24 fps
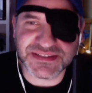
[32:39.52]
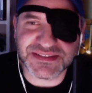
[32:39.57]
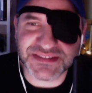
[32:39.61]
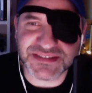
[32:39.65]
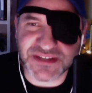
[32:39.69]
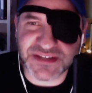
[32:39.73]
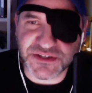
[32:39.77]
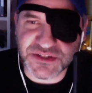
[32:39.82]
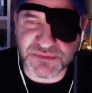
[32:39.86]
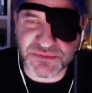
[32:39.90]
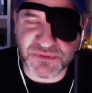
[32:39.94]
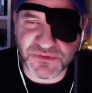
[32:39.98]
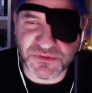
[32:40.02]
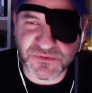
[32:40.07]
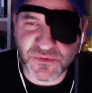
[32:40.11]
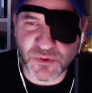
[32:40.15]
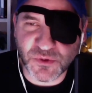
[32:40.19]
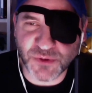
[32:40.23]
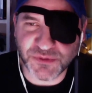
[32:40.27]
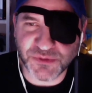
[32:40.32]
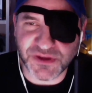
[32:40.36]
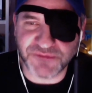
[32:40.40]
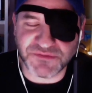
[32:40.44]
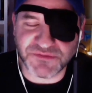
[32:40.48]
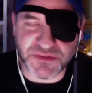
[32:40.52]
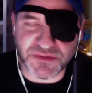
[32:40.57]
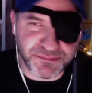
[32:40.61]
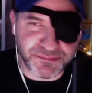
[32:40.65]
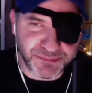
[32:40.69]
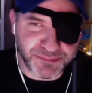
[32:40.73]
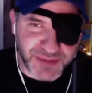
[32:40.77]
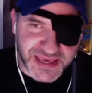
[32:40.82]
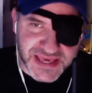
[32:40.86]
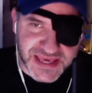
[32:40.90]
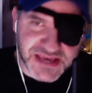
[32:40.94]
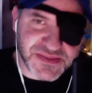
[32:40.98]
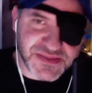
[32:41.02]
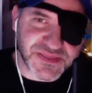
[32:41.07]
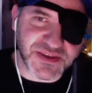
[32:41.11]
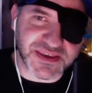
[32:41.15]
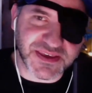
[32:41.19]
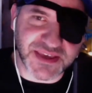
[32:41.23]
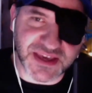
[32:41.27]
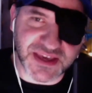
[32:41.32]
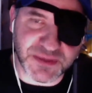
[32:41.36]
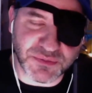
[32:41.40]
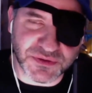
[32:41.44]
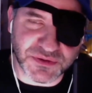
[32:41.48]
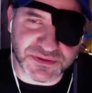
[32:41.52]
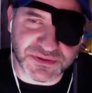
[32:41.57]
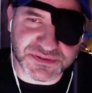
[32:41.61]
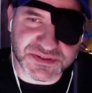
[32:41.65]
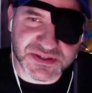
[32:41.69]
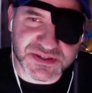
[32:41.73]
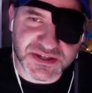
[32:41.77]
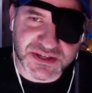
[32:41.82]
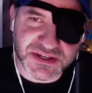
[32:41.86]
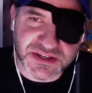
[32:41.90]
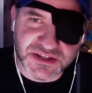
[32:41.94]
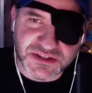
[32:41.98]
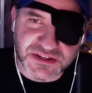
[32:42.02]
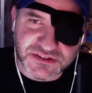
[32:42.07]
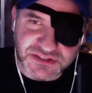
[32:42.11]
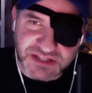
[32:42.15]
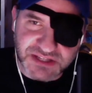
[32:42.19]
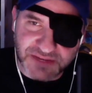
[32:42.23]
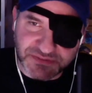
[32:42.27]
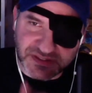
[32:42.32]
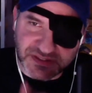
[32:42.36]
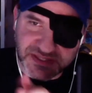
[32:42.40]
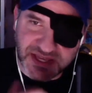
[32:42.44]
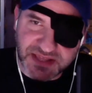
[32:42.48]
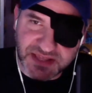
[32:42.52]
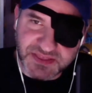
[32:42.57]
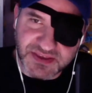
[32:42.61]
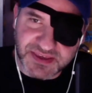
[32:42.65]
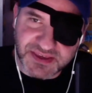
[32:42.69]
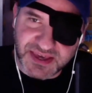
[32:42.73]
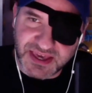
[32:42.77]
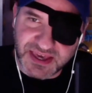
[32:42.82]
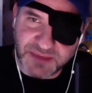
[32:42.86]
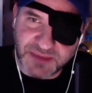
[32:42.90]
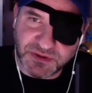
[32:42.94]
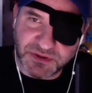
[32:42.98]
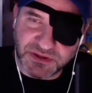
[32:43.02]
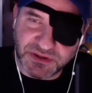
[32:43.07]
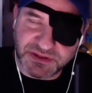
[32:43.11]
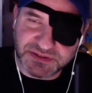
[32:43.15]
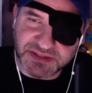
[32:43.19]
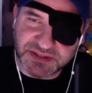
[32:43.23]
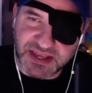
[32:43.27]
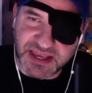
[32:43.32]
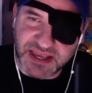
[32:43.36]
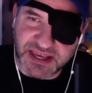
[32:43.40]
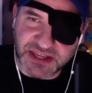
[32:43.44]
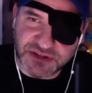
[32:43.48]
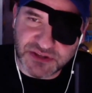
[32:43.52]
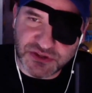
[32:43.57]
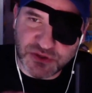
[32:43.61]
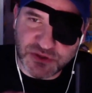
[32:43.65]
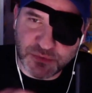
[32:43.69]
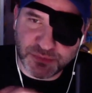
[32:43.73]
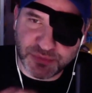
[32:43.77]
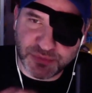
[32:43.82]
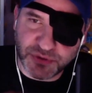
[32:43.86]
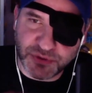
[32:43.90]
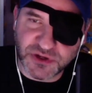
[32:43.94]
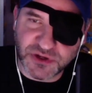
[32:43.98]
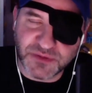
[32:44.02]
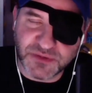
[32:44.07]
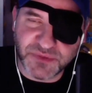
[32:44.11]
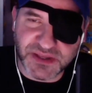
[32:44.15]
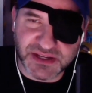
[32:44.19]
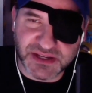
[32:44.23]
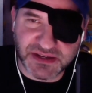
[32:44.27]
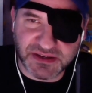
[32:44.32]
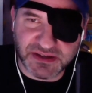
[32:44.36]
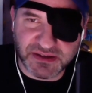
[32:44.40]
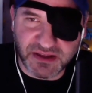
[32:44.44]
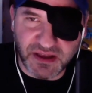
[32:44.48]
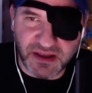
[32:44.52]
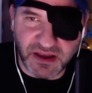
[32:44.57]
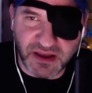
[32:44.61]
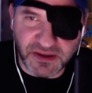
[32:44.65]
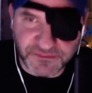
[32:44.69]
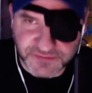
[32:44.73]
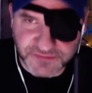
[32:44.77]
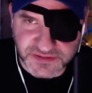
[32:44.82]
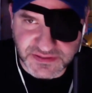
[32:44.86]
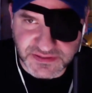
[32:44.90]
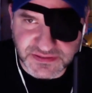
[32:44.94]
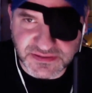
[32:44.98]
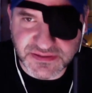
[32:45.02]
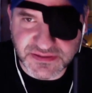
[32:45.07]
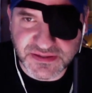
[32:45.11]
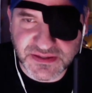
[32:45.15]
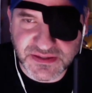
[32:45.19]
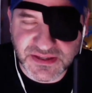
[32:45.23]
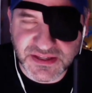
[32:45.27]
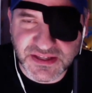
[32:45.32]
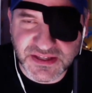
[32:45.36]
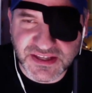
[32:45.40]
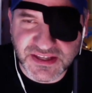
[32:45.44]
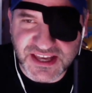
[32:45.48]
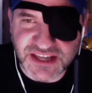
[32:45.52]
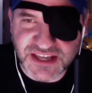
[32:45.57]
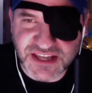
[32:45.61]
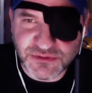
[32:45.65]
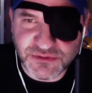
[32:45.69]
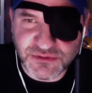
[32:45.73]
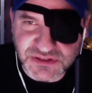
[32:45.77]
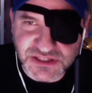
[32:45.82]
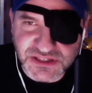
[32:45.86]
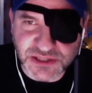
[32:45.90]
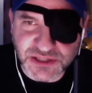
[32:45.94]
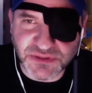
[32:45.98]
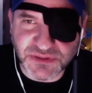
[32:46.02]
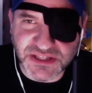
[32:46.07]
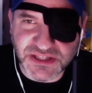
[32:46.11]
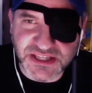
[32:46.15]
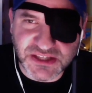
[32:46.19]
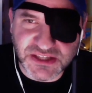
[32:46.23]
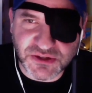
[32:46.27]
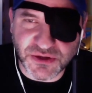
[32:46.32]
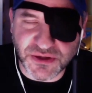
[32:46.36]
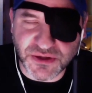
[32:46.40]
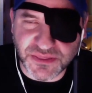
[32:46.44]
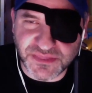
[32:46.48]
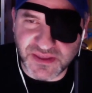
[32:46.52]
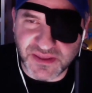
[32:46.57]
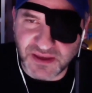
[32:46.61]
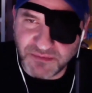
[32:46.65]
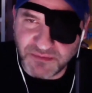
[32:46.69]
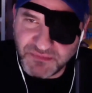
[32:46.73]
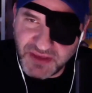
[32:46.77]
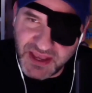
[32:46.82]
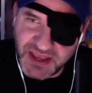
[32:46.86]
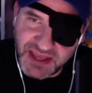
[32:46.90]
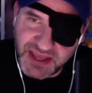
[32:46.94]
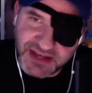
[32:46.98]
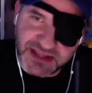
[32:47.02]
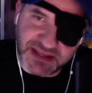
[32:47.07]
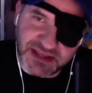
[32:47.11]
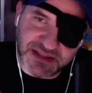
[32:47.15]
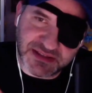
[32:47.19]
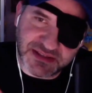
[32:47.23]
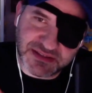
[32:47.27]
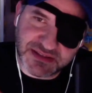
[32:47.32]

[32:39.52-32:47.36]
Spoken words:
discussion before. You have to bake the cables. So you have to take the cables and you put them in an oven and you literally cook them and it